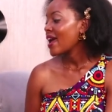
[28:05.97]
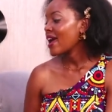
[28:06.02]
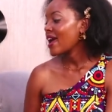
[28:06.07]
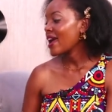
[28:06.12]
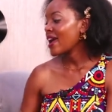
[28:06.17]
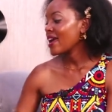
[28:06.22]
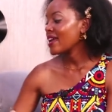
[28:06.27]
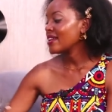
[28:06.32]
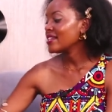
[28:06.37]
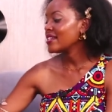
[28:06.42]

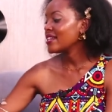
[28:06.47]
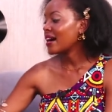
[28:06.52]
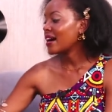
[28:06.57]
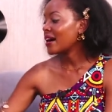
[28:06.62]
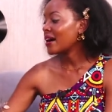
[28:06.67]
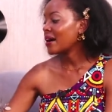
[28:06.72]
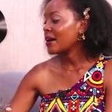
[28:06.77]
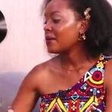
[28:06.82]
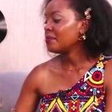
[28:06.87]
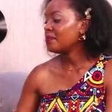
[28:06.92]
And
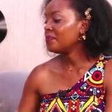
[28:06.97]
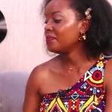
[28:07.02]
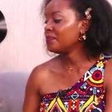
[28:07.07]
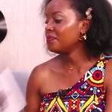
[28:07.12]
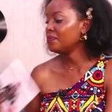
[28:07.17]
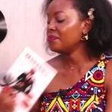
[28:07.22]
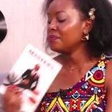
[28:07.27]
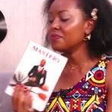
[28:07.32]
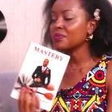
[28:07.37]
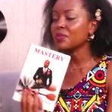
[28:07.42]

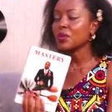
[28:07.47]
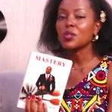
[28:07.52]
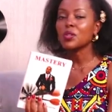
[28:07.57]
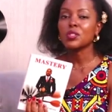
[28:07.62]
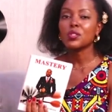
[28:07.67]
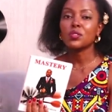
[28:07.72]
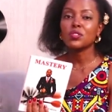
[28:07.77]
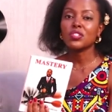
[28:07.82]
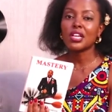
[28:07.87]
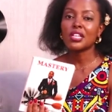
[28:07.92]

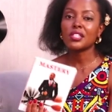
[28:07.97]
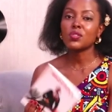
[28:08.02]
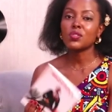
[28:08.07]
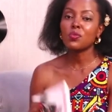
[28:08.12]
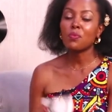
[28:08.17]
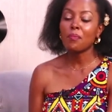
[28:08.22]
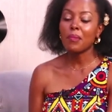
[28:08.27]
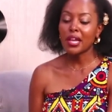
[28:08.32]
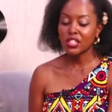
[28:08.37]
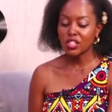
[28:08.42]
also just
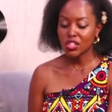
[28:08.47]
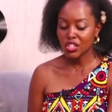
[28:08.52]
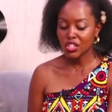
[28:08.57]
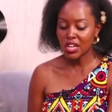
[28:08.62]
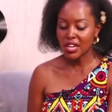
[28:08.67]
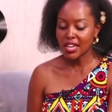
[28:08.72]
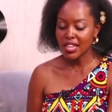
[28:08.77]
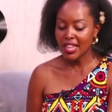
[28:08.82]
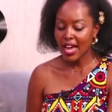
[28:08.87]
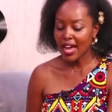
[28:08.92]
to
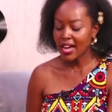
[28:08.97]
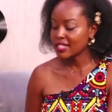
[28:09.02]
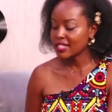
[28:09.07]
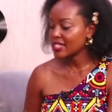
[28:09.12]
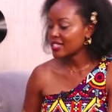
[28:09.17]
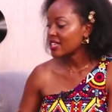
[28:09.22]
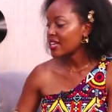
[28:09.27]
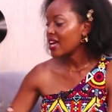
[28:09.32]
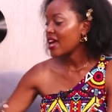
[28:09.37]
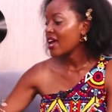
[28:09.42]
mention
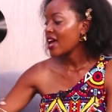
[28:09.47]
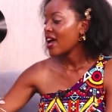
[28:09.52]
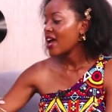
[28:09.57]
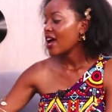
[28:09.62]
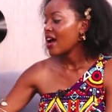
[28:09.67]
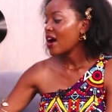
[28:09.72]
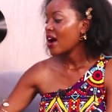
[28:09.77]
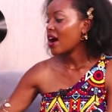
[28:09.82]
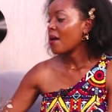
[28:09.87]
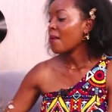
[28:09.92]
that
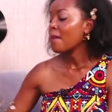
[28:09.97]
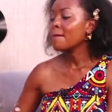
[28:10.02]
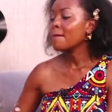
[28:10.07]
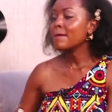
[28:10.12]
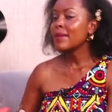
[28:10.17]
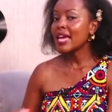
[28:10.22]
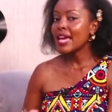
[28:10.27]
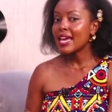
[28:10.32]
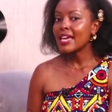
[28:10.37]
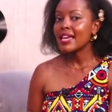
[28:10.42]

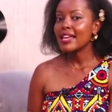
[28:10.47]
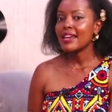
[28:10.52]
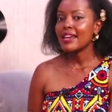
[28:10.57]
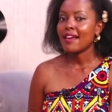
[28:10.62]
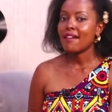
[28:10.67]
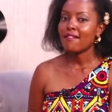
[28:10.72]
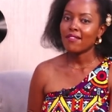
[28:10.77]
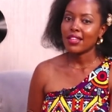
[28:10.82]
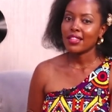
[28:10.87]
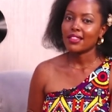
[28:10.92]
May
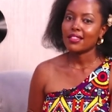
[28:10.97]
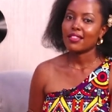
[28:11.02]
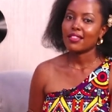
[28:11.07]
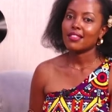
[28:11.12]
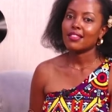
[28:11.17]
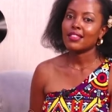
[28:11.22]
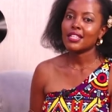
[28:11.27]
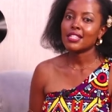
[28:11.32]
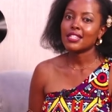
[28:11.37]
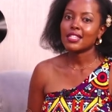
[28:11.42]
11th,
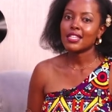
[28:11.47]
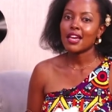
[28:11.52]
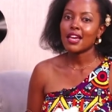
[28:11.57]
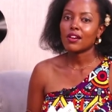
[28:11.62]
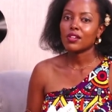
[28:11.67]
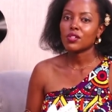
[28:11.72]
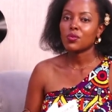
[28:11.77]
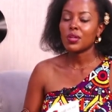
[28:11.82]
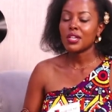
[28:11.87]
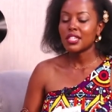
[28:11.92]
this
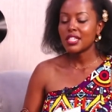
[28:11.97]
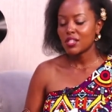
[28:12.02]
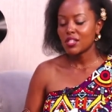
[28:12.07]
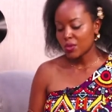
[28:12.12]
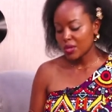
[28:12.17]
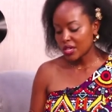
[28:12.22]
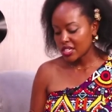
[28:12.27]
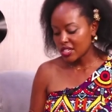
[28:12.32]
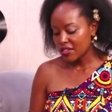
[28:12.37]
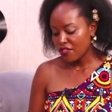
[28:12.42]
year,
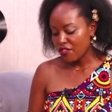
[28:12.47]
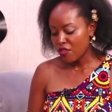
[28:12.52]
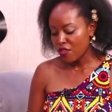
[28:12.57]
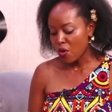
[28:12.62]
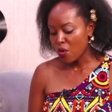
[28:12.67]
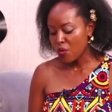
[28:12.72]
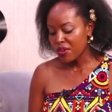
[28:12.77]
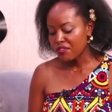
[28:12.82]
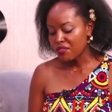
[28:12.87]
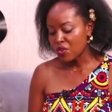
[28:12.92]

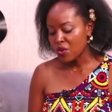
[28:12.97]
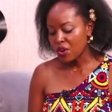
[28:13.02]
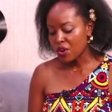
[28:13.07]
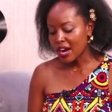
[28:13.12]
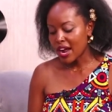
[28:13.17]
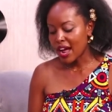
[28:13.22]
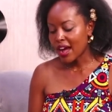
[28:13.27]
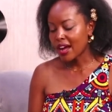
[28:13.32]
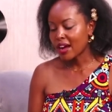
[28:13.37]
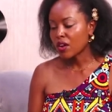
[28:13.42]
2024, we've
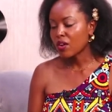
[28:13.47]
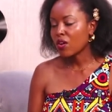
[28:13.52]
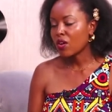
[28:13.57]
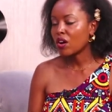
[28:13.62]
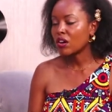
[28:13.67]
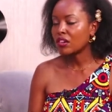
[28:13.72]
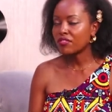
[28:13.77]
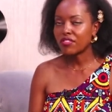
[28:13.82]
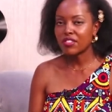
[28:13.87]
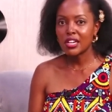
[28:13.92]
got a
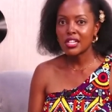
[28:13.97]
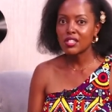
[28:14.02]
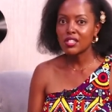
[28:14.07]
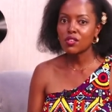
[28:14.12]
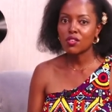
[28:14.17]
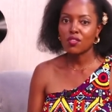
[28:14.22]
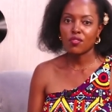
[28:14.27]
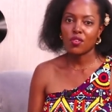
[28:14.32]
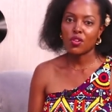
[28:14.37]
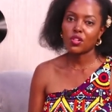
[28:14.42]

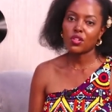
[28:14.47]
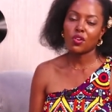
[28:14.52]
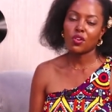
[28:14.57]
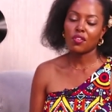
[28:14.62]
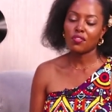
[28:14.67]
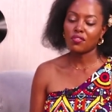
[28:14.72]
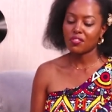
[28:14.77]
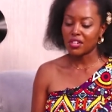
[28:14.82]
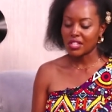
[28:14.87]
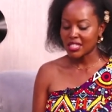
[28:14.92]
conference of all
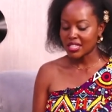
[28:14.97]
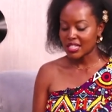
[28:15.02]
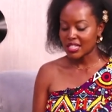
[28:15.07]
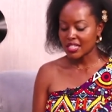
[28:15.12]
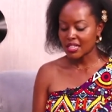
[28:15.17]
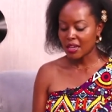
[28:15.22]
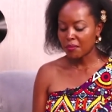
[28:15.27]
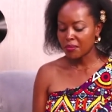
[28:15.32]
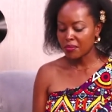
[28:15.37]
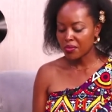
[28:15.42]

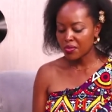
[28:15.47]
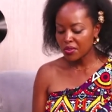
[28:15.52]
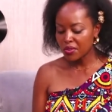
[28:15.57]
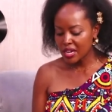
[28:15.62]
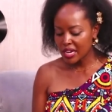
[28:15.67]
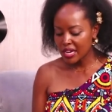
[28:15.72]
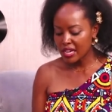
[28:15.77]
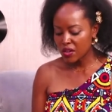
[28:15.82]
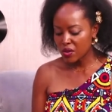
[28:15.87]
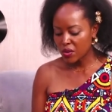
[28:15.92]
conferences. I'm
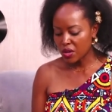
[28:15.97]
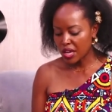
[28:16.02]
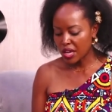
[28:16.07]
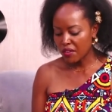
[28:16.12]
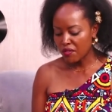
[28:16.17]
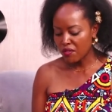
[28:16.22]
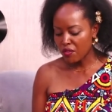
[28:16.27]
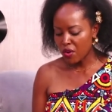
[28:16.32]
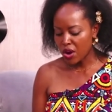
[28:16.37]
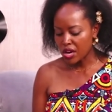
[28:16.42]
really
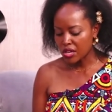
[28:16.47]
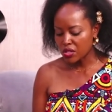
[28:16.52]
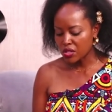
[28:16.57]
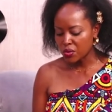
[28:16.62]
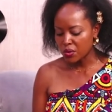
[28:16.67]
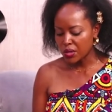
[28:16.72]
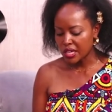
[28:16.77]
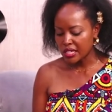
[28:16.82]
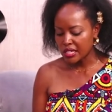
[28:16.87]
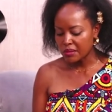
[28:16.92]
looking forward
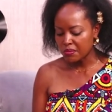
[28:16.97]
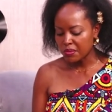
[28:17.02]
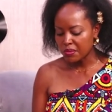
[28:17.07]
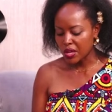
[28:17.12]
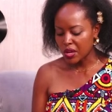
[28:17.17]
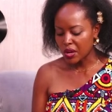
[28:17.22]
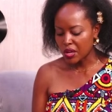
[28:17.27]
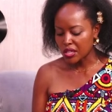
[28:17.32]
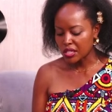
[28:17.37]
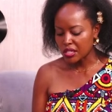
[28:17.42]
to it
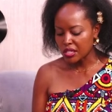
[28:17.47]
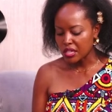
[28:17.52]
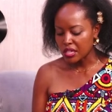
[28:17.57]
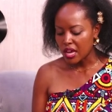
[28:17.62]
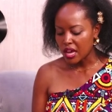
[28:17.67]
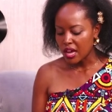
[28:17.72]
because